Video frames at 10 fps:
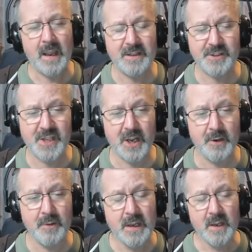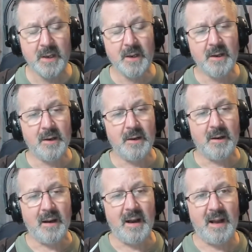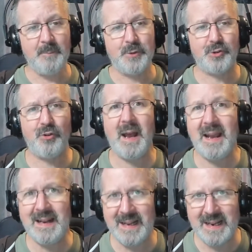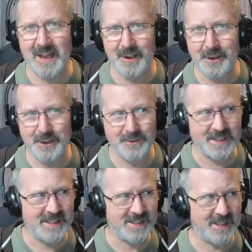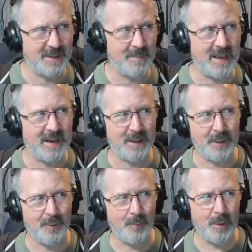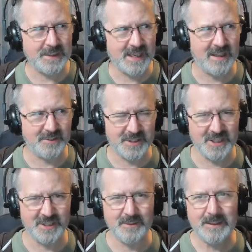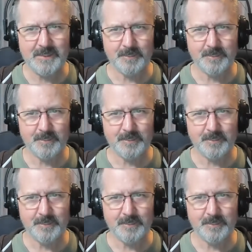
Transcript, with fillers: And so I'm trialing a new system. And I thought, what I'll do